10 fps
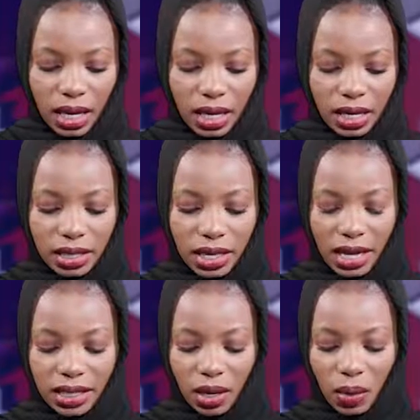He
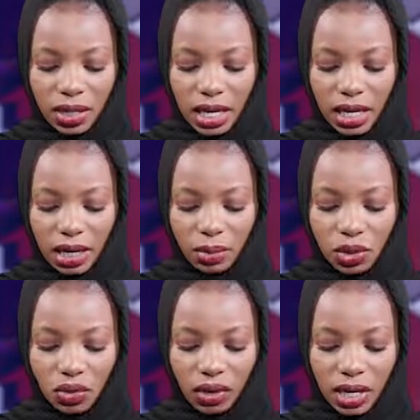said they wanted him
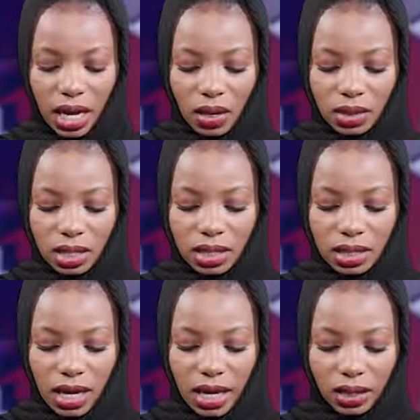to renounce his
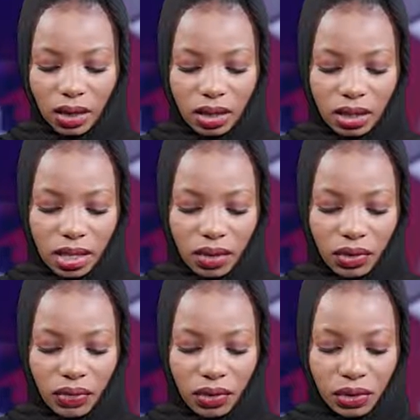stand on the
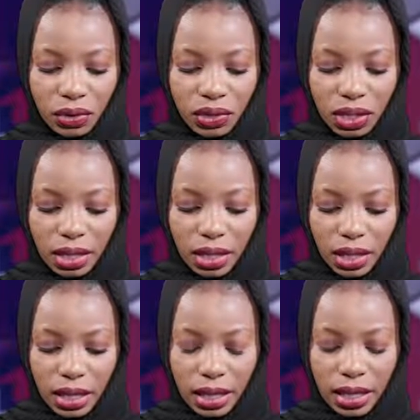Revolution
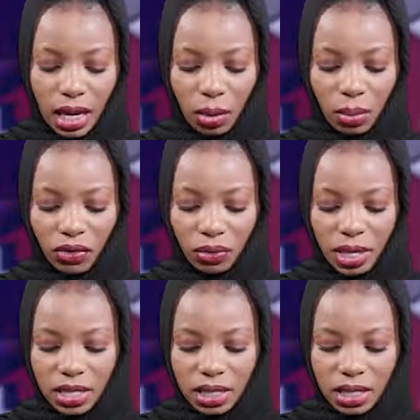Now
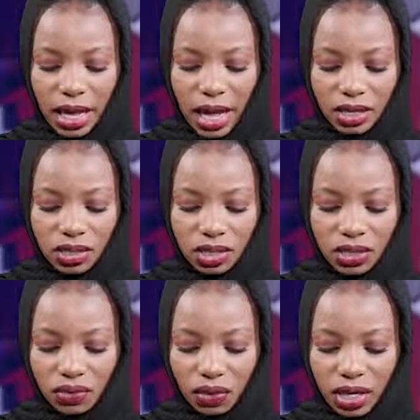movement in
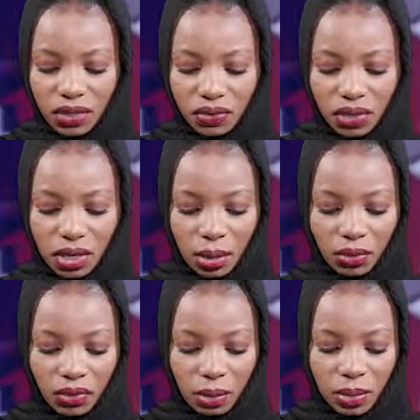exchange for his freedom
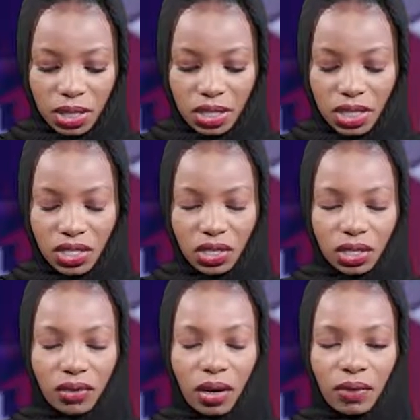from the
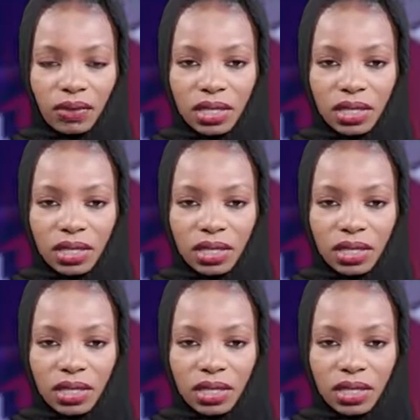detention of the